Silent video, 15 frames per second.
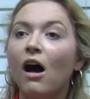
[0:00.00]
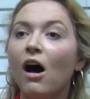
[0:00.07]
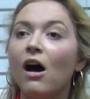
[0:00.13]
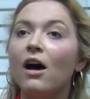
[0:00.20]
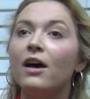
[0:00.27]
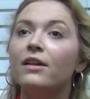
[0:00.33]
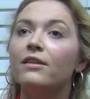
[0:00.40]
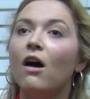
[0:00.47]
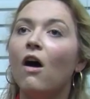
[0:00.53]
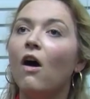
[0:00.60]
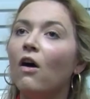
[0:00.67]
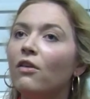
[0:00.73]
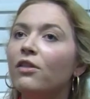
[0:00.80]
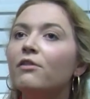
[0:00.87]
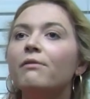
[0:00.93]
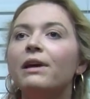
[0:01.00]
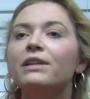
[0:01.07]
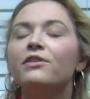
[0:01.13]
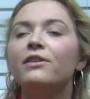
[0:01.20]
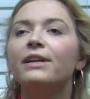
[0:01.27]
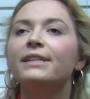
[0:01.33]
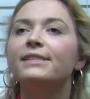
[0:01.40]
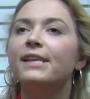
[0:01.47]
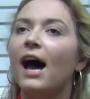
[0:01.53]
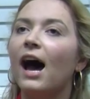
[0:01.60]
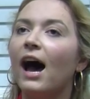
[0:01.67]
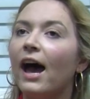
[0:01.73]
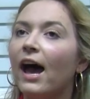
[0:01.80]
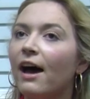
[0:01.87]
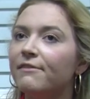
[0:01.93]
On all the renderings that
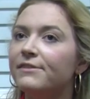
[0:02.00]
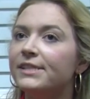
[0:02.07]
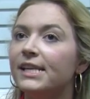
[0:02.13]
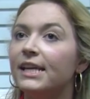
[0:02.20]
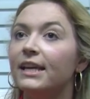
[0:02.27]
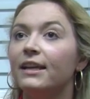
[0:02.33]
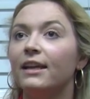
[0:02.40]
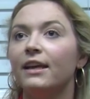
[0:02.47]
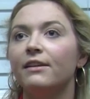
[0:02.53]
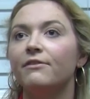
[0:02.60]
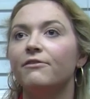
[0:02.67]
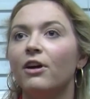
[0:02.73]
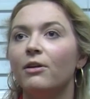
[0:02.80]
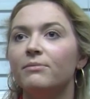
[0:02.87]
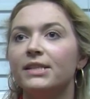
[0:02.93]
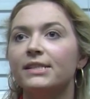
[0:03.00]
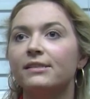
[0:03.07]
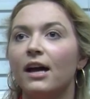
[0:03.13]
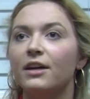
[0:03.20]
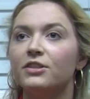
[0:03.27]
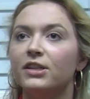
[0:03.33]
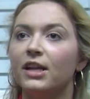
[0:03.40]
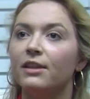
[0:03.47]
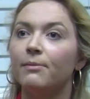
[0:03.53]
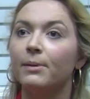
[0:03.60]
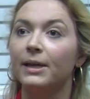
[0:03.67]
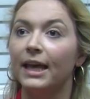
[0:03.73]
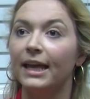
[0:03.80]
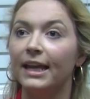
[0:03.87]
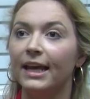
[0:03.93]
I have seen and from discussion at the
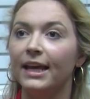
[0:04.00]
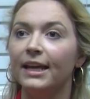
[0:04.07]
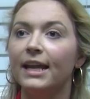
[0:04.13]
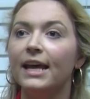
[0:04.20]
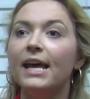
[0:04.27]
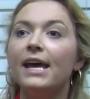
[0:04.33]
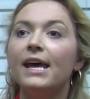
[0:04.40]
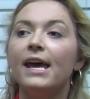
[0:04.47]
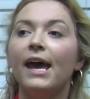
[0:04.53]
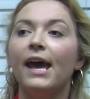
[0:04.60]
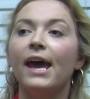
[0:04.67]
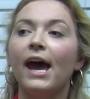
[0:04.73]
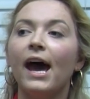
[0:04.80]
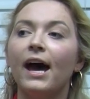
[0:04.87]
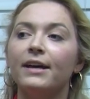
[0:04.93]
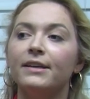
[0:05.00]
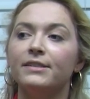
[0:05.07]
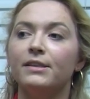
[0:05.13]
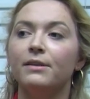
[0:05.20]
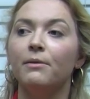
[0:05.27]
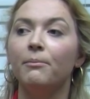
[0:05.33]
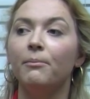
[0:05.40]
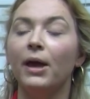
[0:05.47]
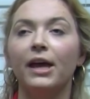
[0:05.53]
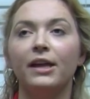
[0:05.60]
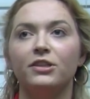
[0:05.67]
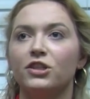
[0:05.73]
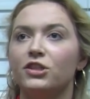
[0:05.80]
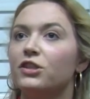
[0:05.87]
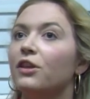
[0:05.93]
beginning, it has
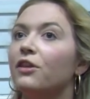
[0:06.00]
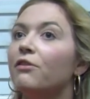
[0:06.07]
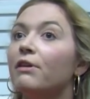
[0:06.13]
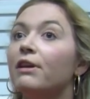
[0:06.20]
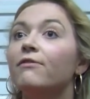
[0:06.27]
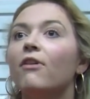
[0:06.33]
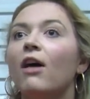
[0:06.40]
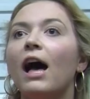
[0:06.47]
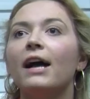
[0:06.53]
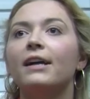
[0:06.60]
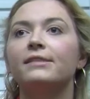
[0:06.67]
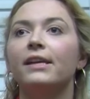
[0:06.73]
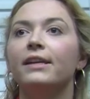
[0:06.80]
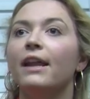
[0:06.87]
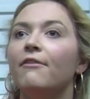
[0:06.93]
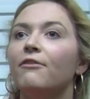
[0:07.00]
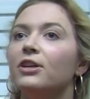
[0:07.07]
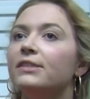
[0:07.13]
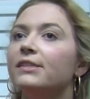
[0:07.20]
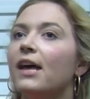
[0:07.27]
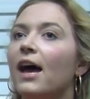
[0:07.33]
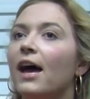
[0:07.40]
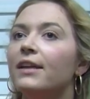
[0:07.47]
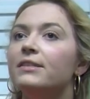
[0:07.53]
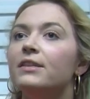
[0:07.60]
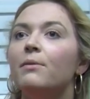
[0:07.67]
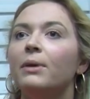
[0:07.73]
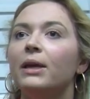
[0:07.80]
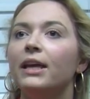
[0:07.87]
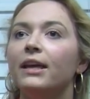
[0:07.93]
been just the three flags. They never said
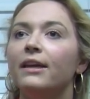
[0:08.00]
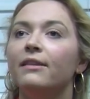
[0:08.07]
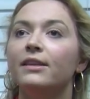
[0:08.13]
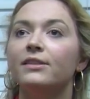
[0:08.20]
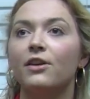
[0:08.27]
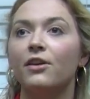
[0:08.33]
to me, these